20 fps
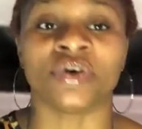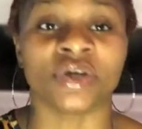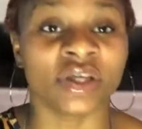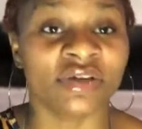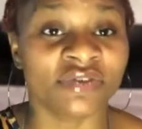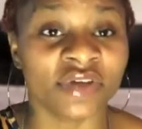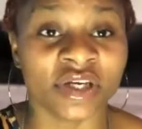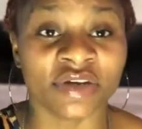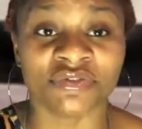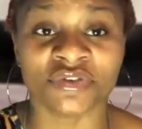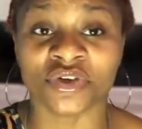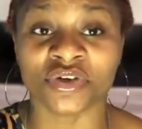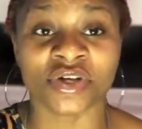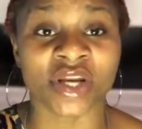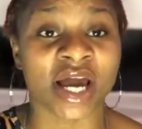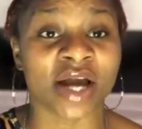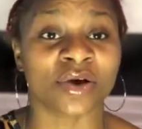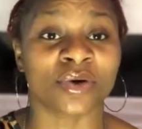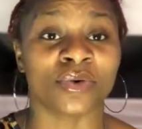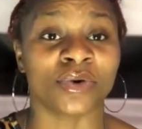Even if you're
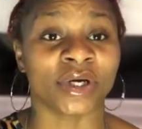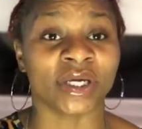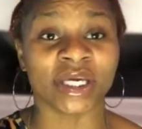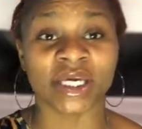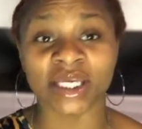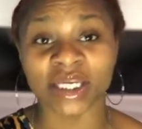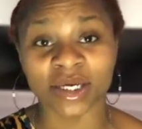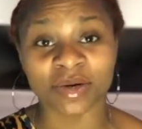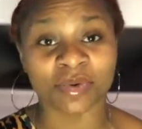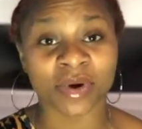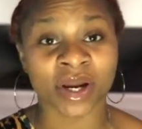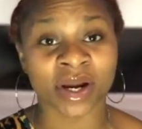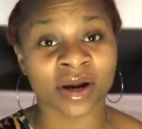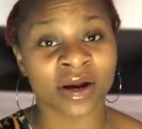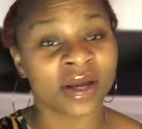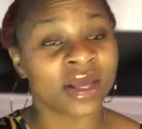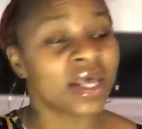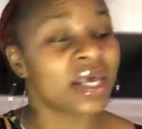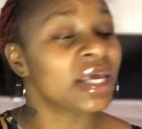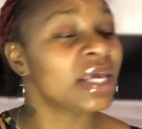not going anywhere,
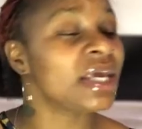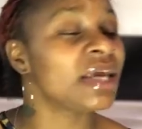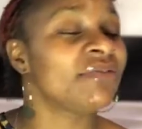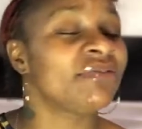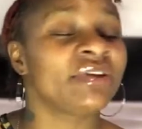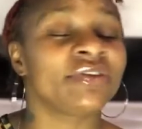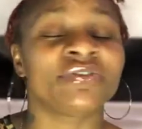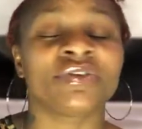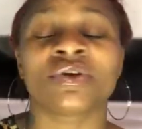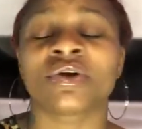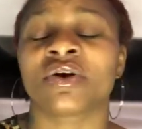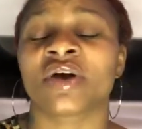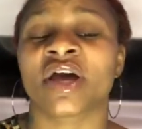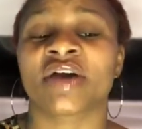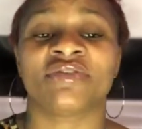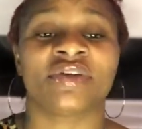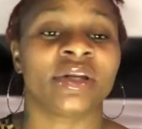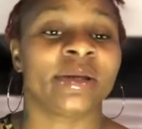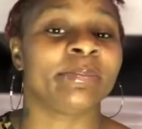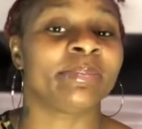even if you don't have
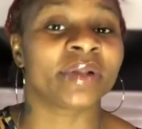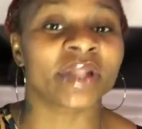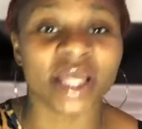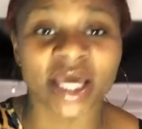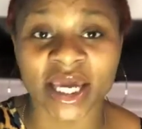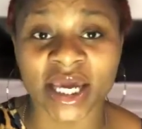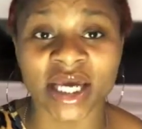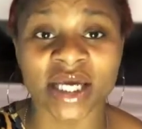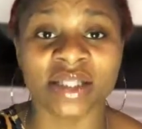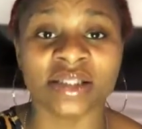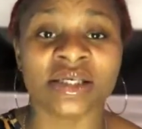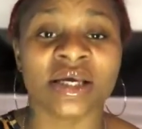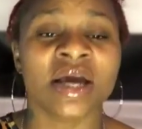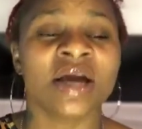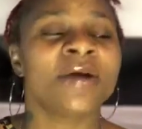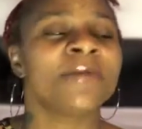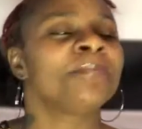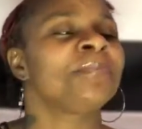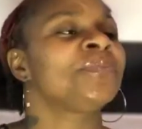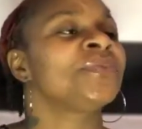any plans,
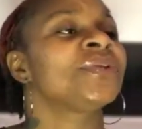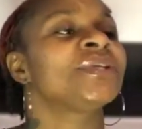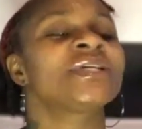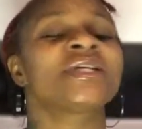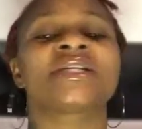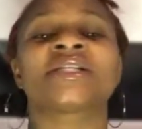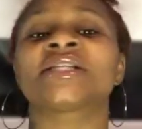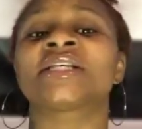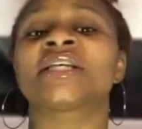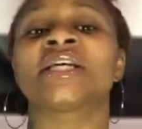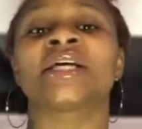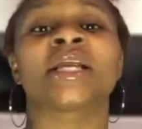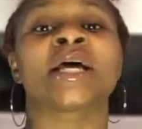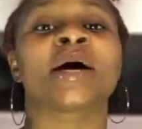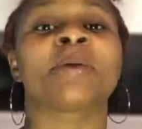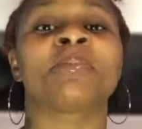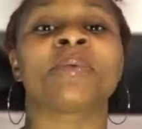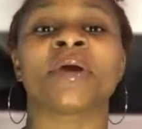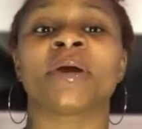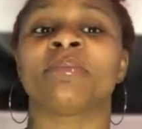just get
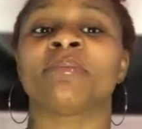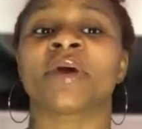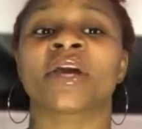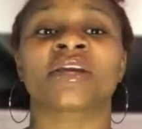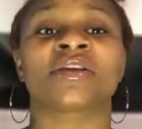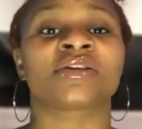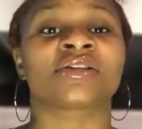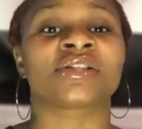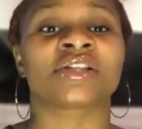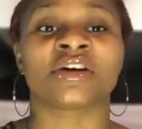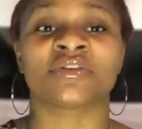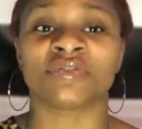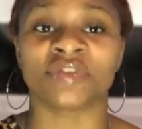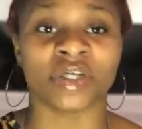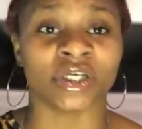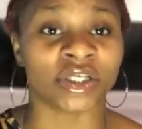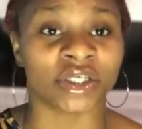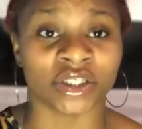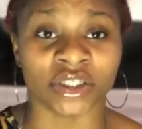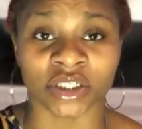up and make yourself
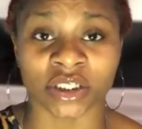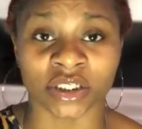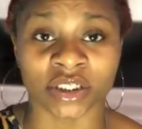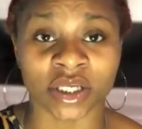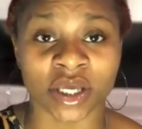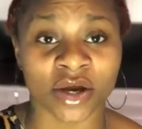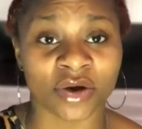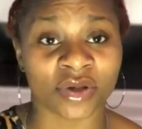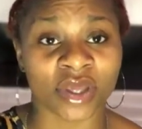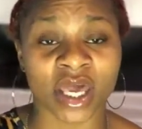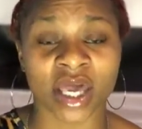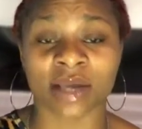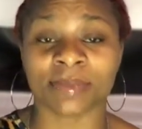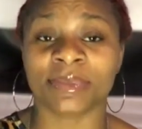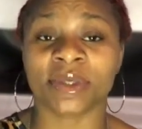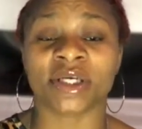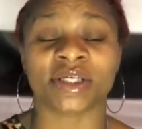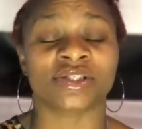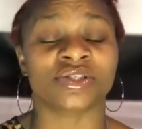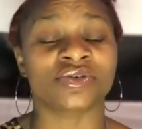look good, okay?
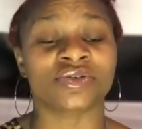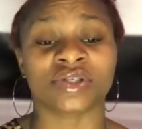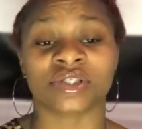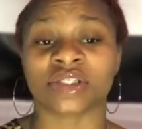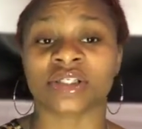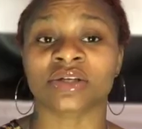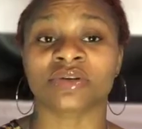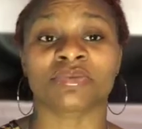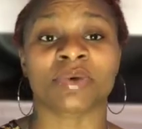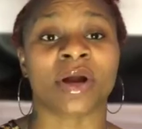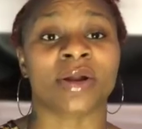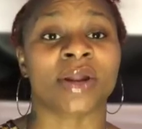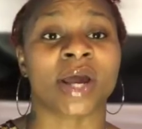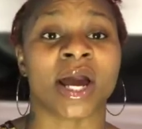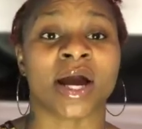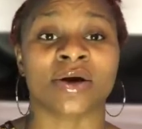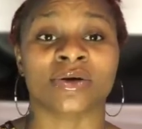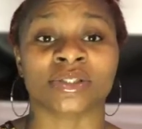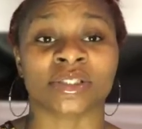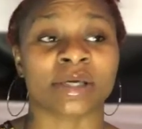Because you can sit around the
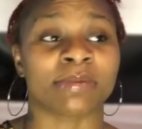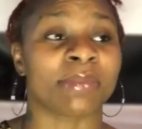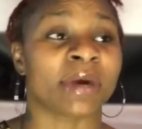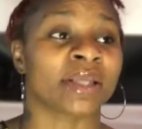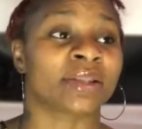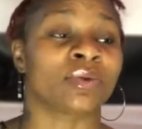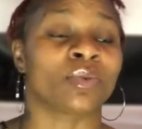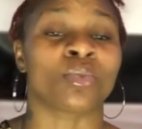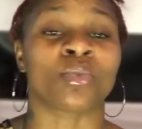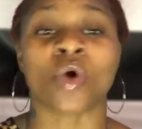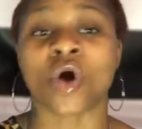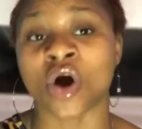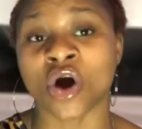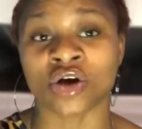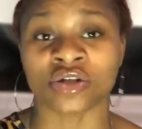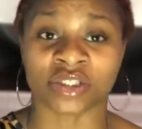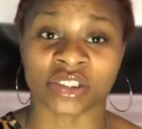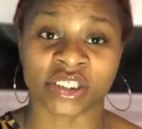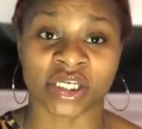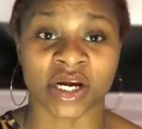house and make the
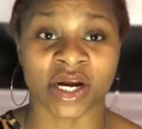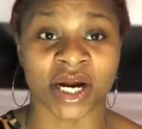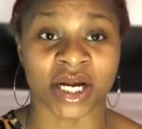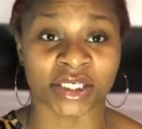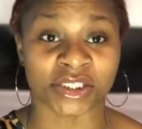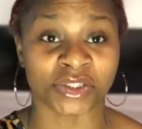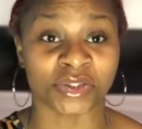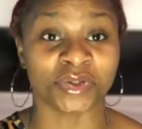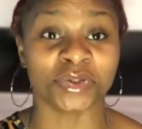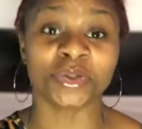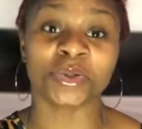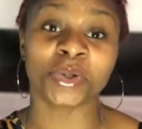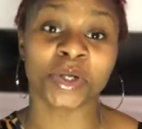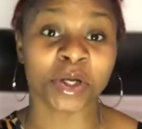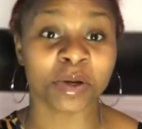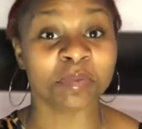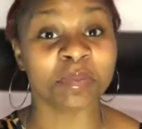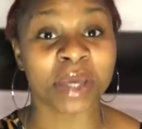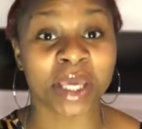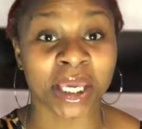walls stare at you. You hear
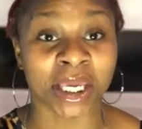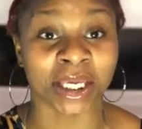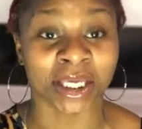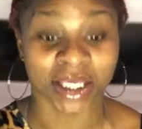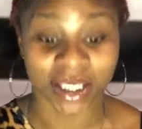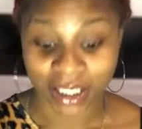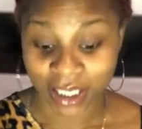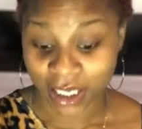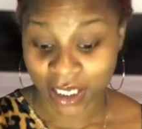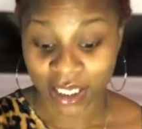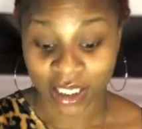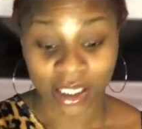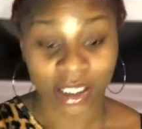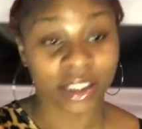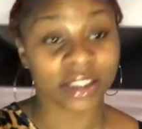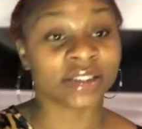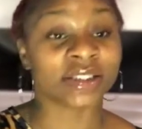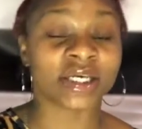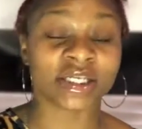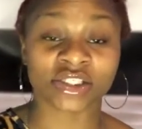me?
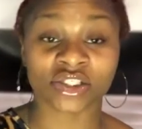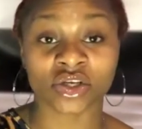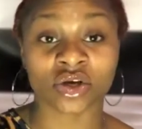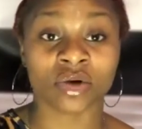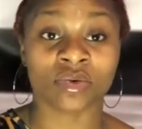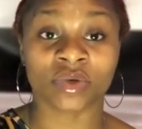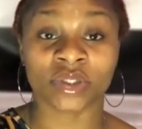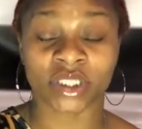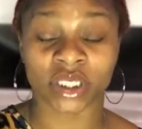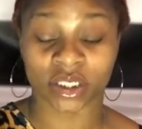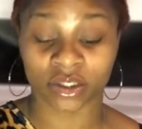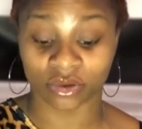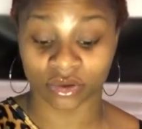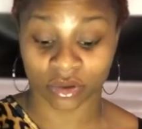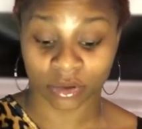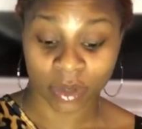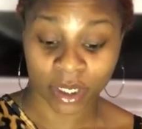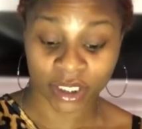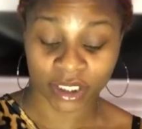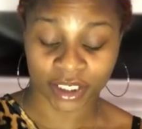Because that's show what they're doing
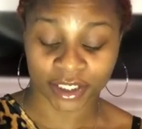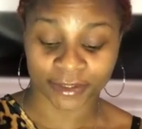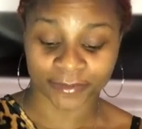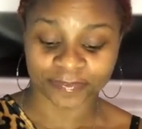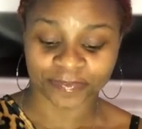right now.